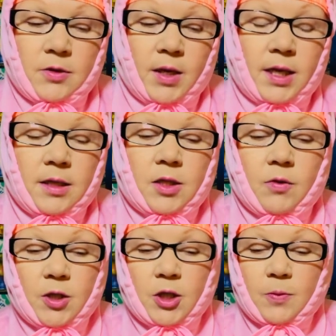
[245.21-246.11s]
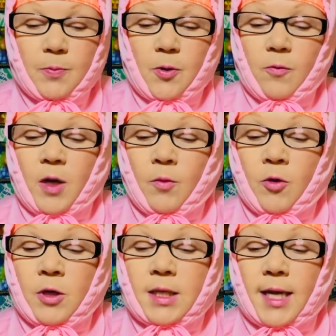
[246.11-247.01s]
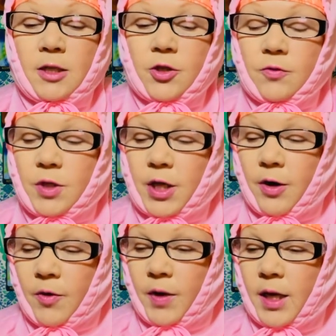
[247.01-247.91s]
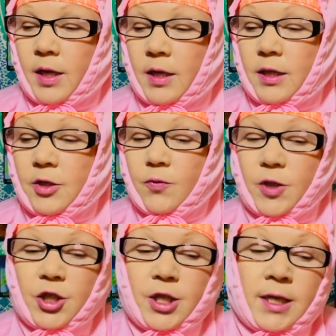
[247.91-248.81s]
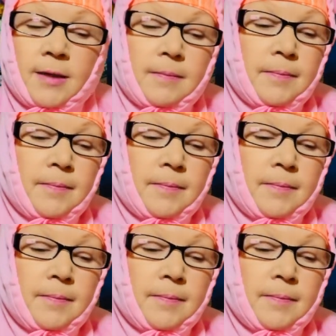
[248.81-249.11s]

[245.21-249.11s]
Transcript: Okay, so I'll just pull one more Tattoo Tarot Ink and Intuition.